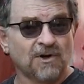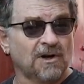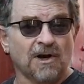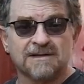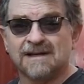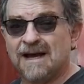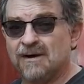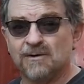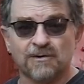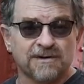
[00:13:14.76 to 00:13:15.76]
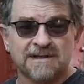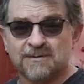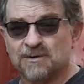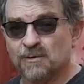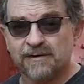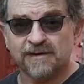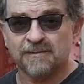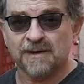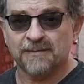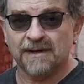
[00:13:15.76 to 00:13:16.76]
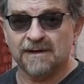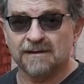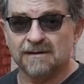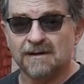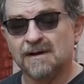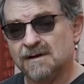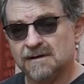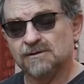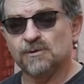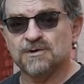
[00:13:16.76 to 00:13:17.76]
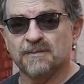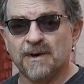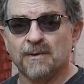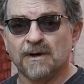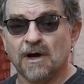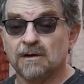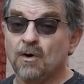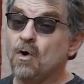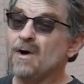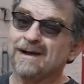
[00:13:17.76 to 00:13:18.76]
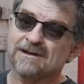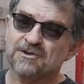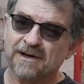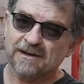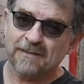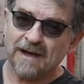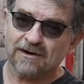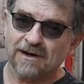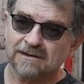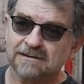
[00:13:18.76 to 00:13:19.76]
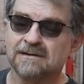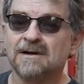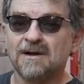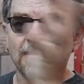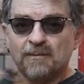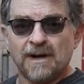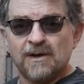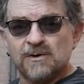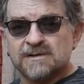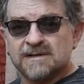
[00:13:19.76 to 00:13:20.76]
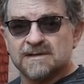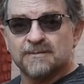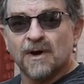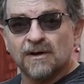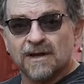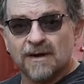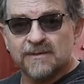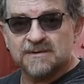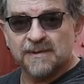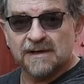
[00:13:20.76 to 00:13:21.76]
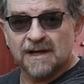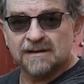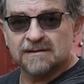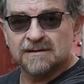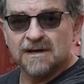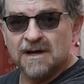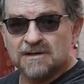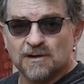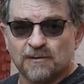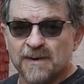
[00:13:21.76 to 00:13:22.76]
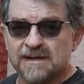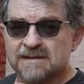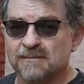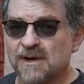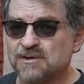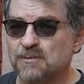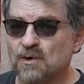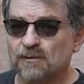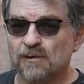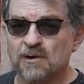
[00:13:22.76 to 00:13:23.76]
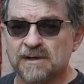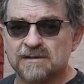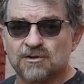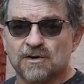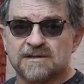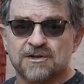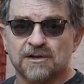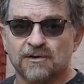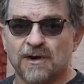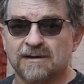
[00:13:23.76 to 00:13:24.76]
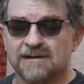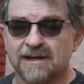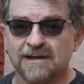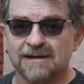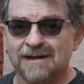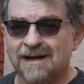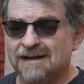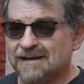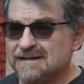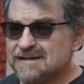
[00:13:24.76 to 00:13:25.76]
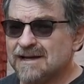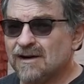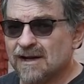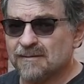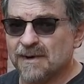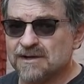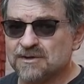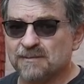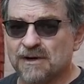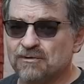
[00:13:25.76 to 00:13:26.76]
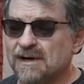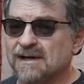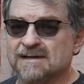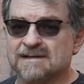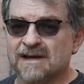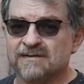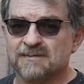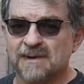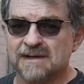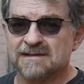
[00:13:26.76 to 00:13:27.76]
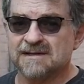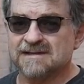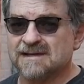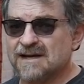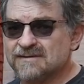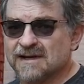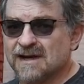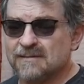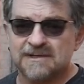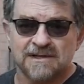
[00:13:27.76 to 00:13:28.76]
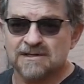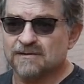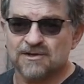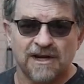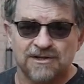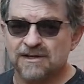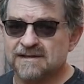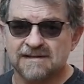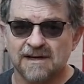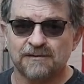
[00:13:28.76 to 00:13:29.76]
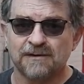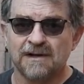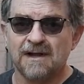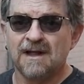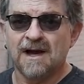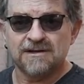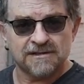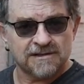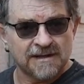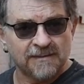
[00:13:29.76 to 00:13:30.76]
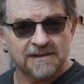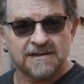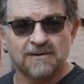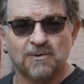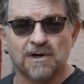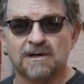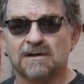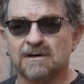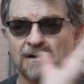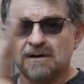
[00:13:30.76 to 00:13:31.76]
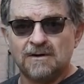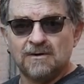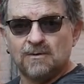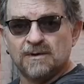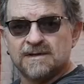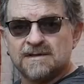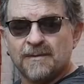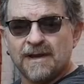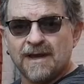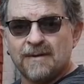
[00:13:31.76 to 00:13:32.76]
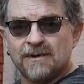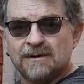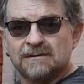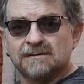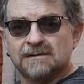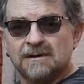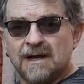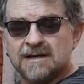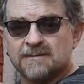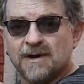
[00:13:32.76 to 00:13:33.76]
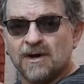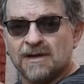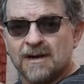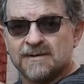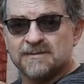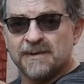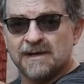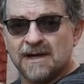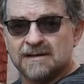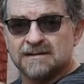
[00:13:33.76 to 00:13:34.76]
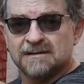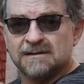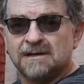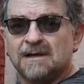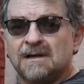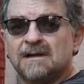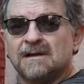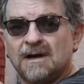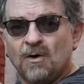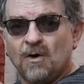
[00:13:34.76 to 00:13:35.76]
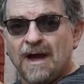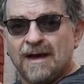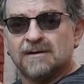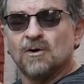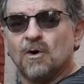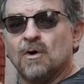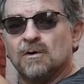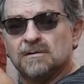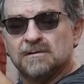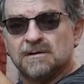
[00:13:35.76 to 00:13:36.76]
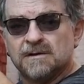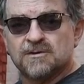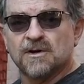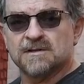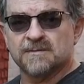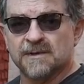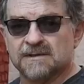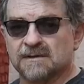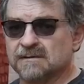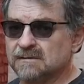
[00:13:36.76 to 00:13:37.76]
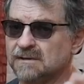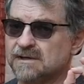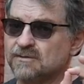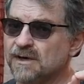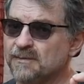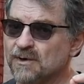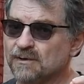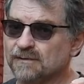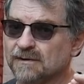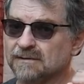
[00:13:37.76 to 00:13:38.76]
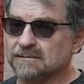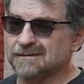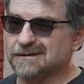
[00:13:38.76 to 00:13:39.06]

cocktail hour or reception, whatever it might be, switch the B1 on, or I can trigger in the background, but I use this as my on-camera speed light. So for me, it's a much more fluent transition throughout the day. Doesn't sound like much, but really it saves minutes, it saves the clumsiness of changing stuff. I just seamlessly work with this on my camera, as my on-camera speed light and or the transmitter. That's really beautiful.